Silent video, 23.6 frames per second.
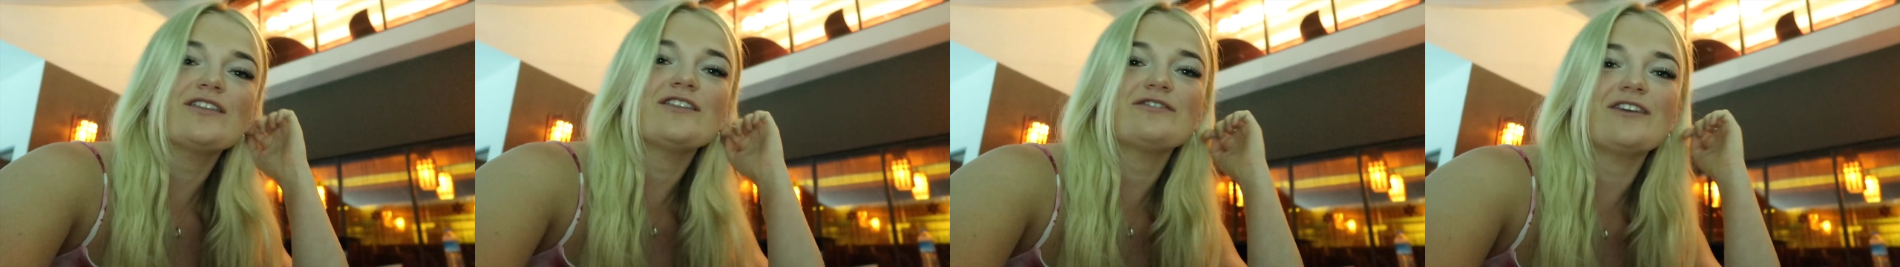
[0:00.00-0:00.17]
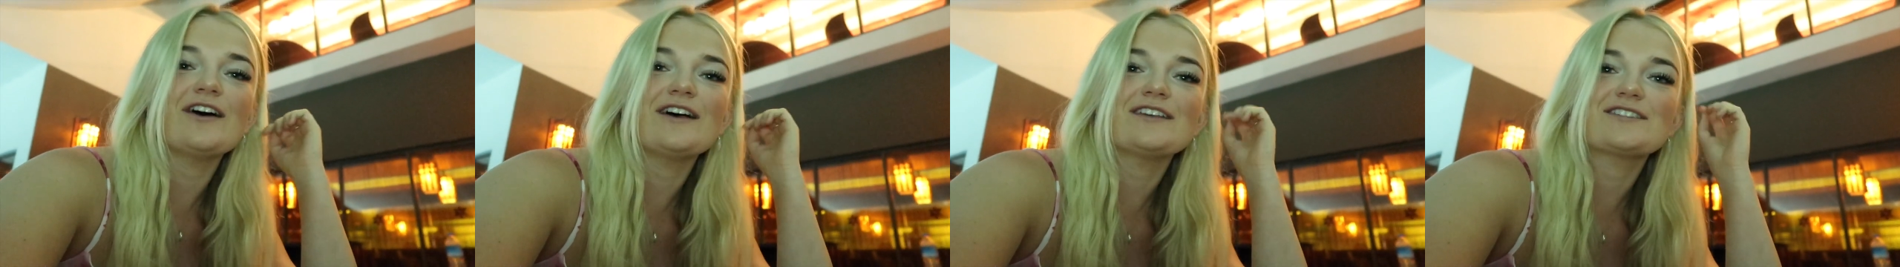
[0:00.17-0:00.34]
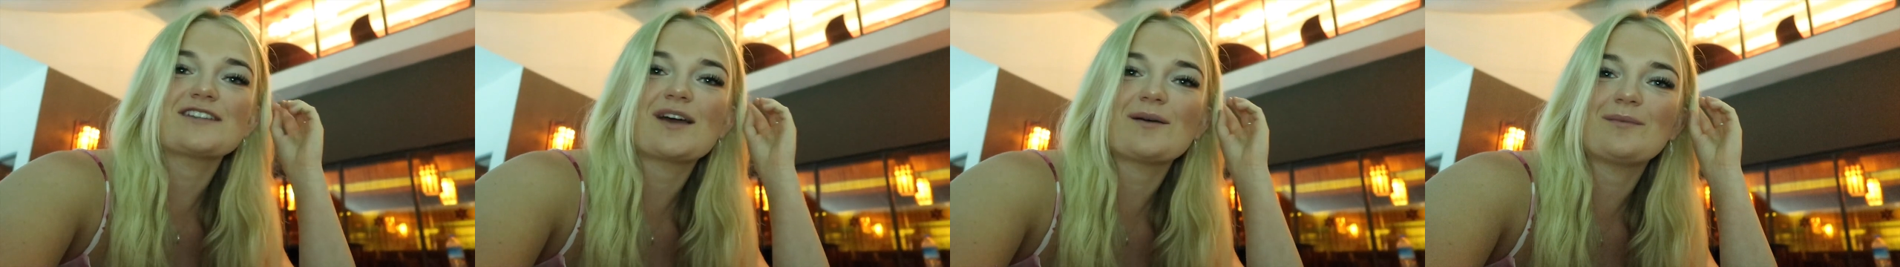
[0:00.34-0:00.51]
for the
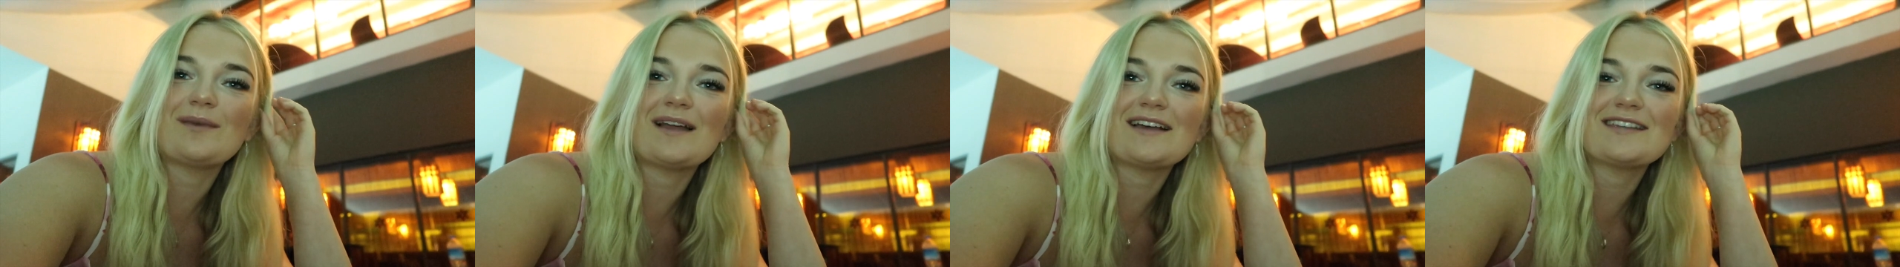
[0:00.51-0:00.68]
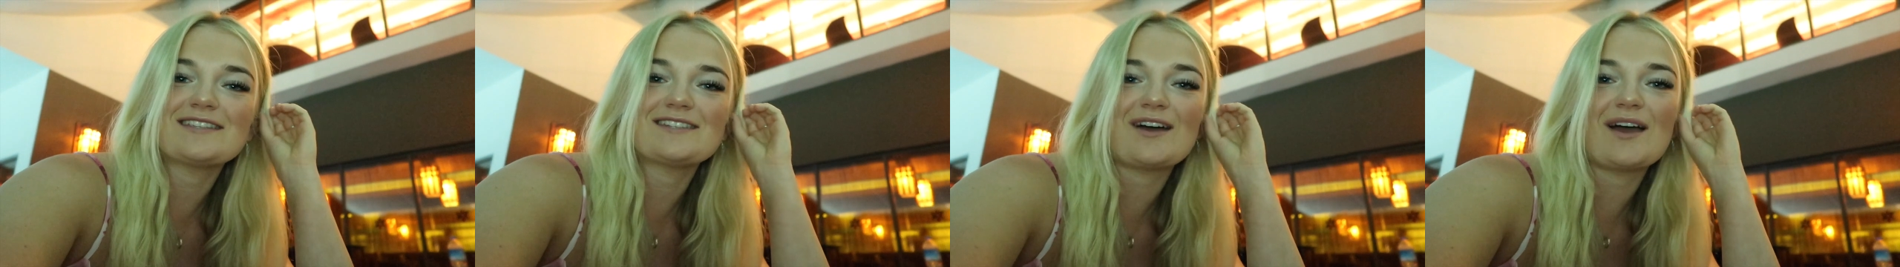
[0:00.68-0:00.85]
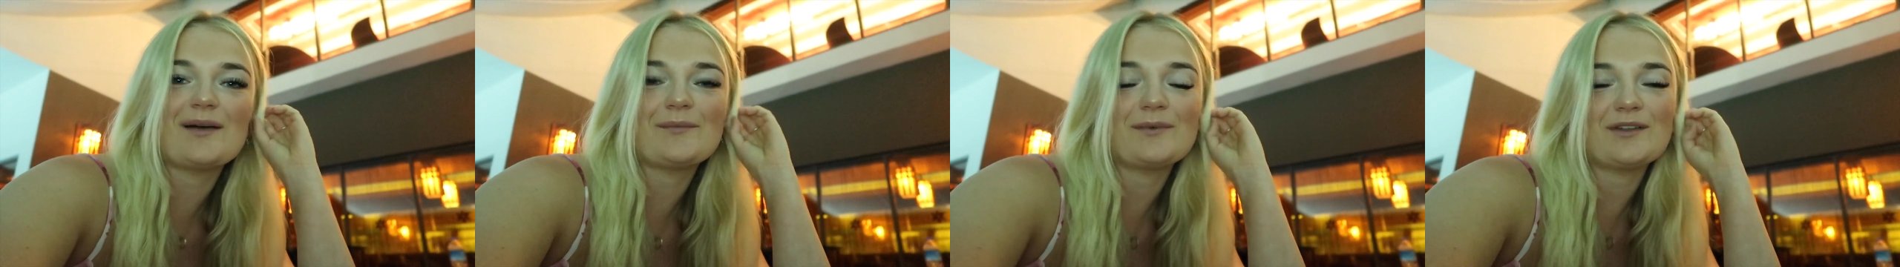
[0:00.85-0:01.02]
first time
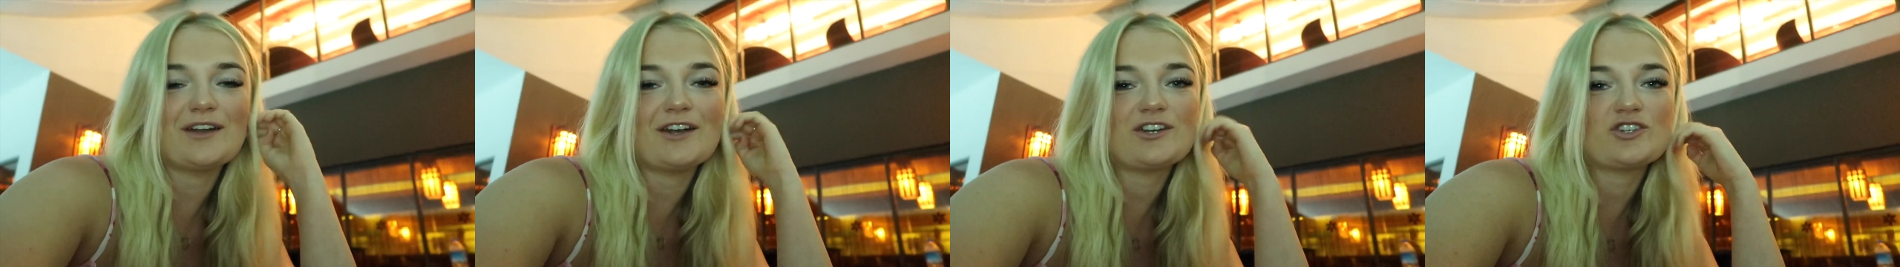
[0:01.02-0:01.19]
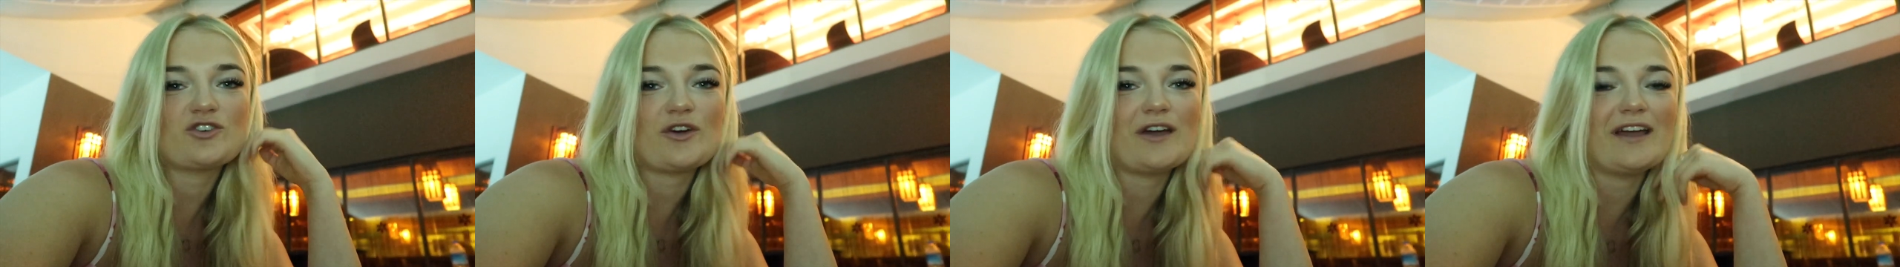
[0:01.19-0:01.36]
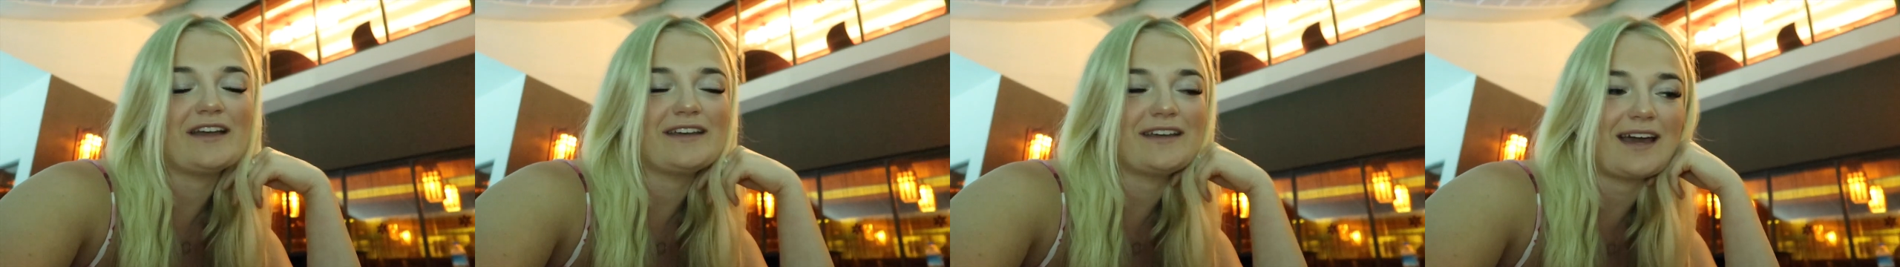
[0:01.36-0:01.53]
last night. I'm gonna
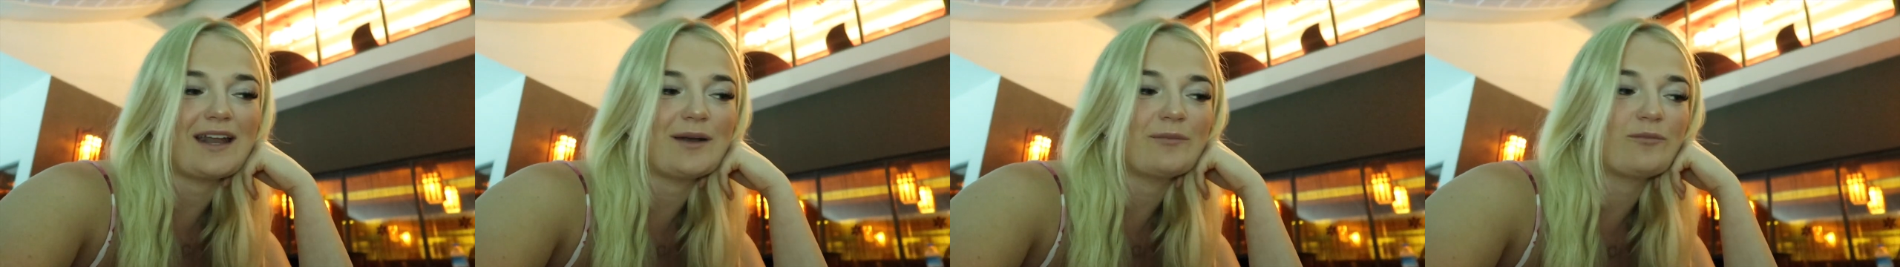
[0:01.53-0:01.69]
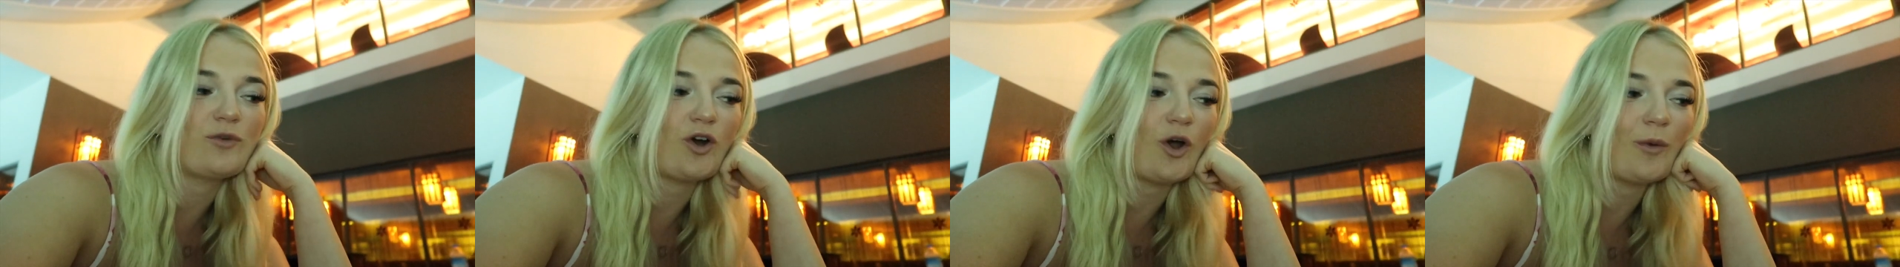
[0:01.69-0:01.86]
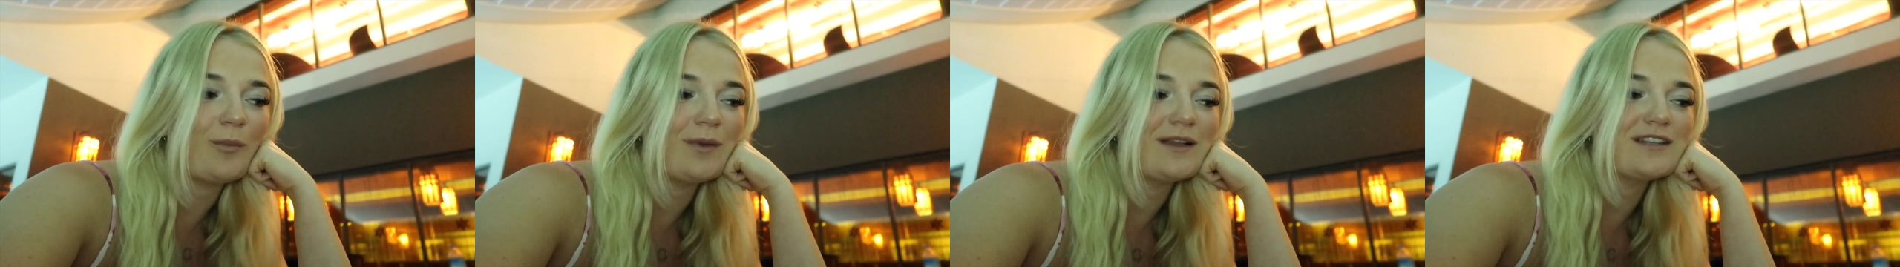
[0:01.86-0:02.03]
try it again
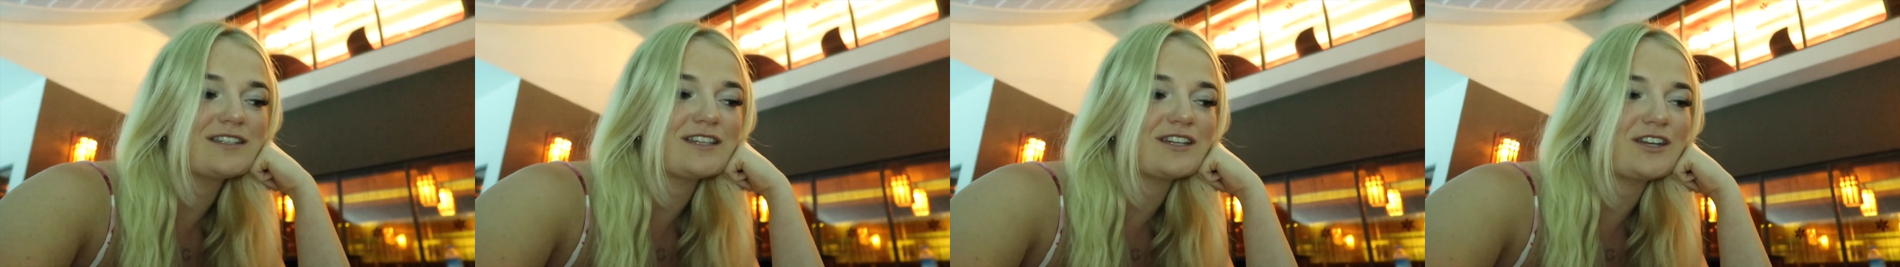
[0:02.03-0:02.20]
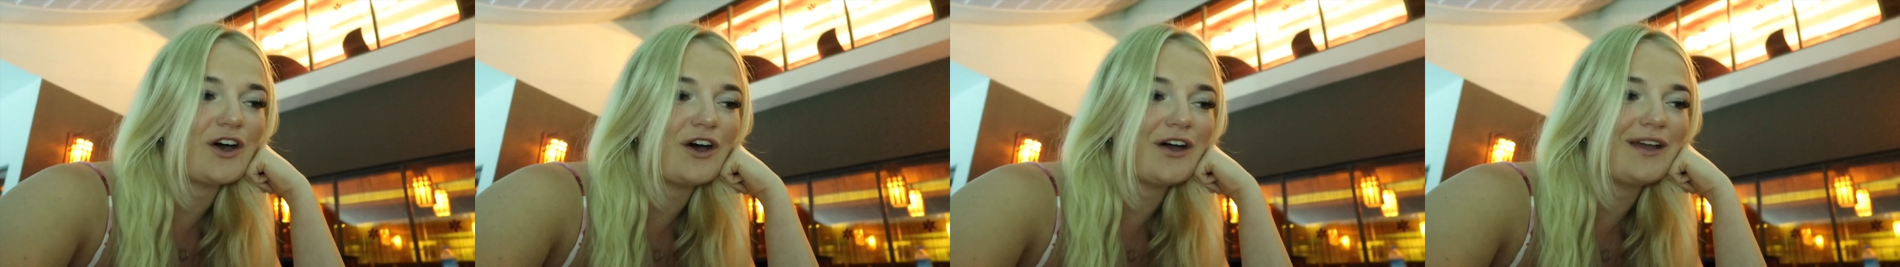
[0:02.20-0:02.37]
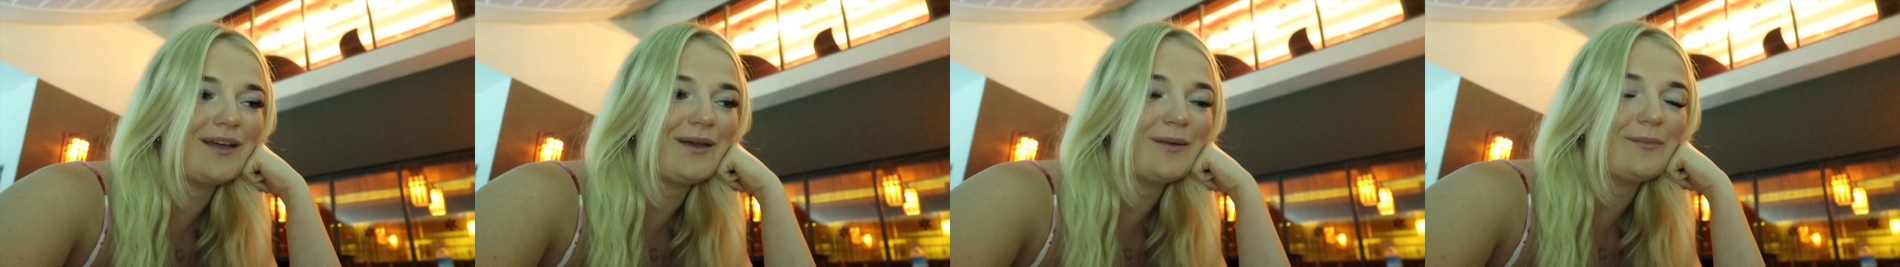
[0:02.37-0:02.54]
properly
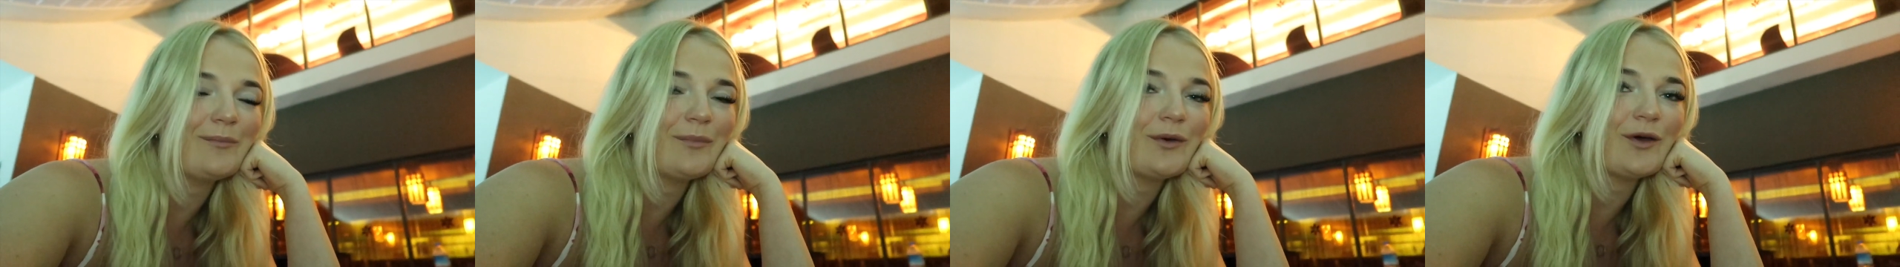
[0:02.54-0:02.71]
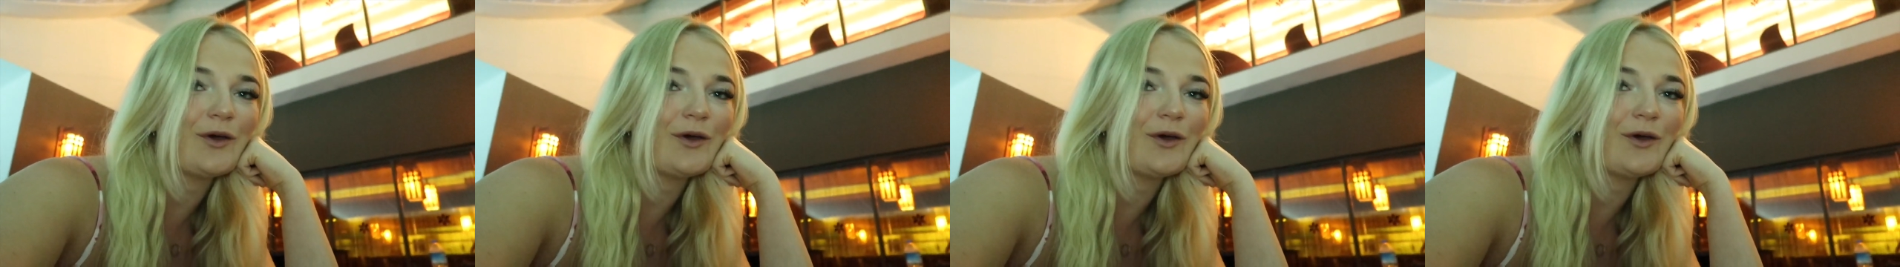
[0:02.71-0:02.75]
tonight.